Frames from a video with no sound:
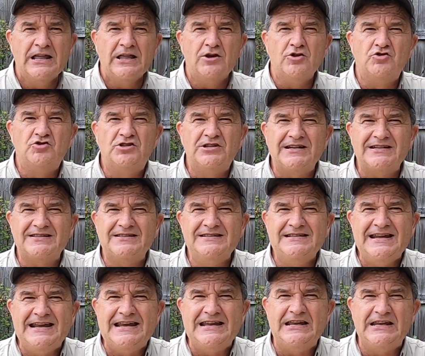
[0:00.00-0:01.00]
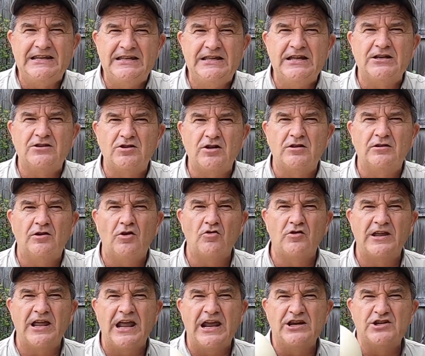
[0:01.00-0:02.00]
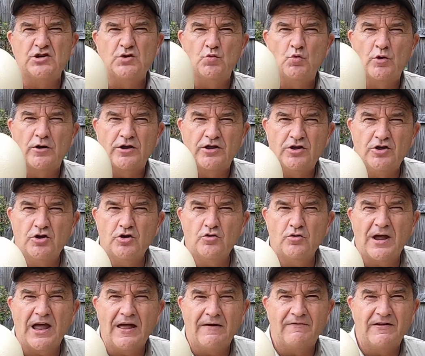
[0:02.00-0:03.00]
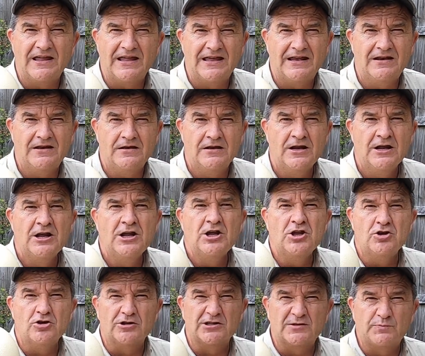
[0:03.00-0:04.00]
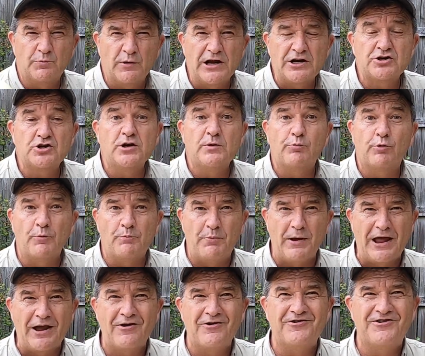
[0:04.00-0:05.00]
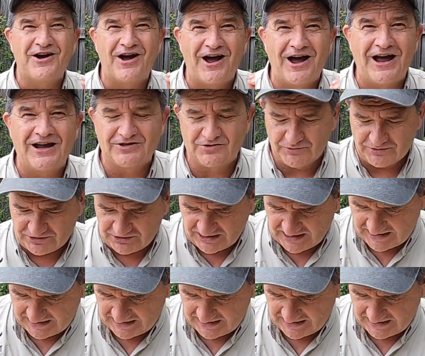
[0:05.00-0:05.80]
You just need to get to the location where you have hidden your specially prepared ostrich